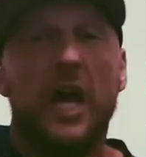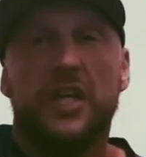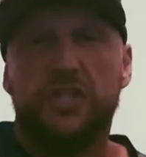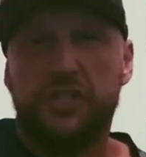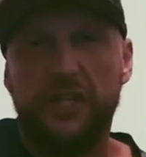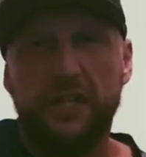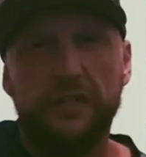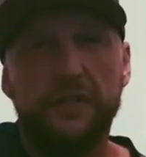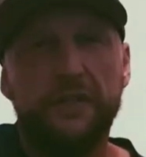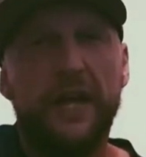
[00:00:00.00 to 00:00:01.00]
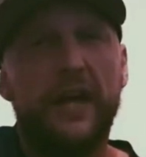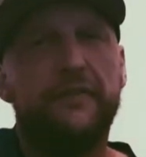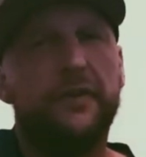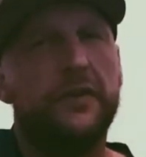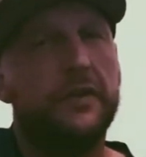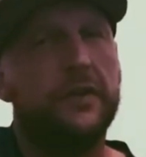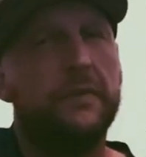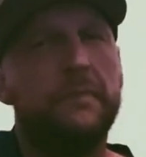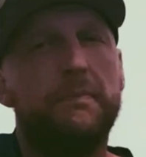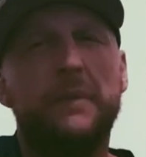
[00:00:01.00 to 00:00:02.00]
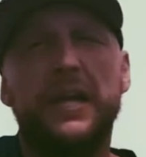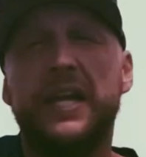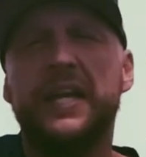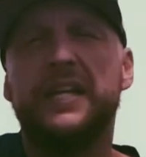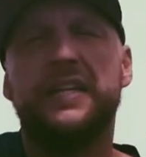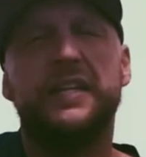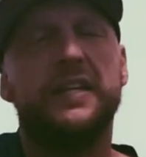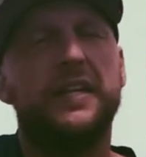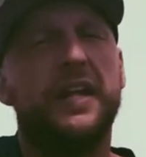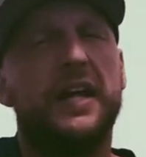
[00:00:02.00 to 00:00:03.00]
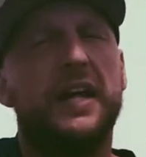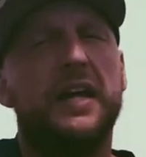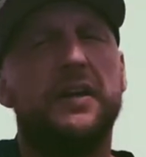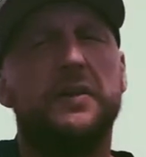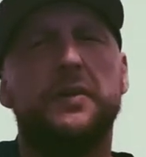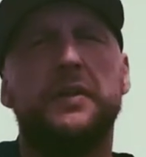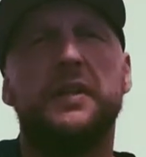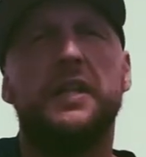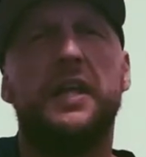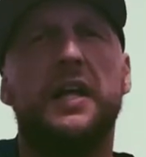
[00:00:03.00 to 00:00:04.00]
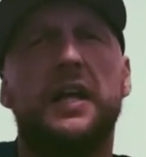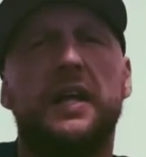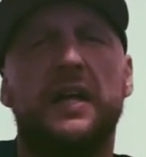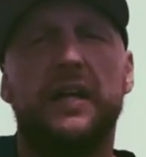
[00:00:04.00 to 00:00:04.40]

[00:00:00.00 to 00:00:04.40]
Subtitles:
She'll never make it out alive.